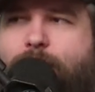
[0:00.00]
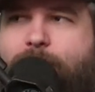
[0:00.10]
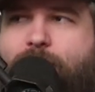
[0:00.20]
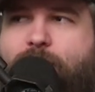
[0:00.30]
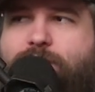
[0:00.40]

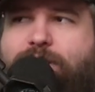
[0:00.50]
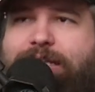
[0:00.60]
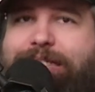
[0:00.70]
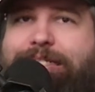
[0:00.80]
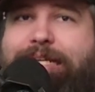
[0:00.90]
because
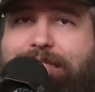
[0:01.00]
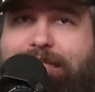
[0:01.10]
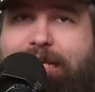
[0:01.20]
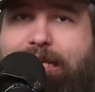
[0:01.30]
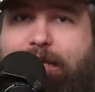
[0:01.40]

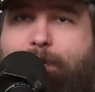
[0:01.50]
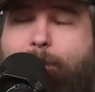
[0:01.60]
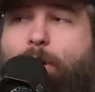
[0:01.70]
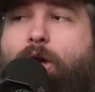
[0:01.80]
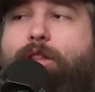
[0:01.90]
Disney
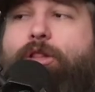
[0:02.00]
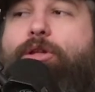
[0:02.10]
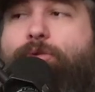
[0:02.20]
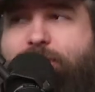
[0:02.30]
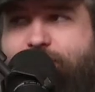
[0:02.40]
bought
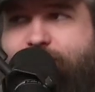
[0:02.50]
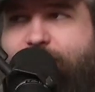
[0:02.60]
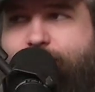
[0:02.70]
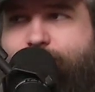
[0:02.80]
Lucasfilm.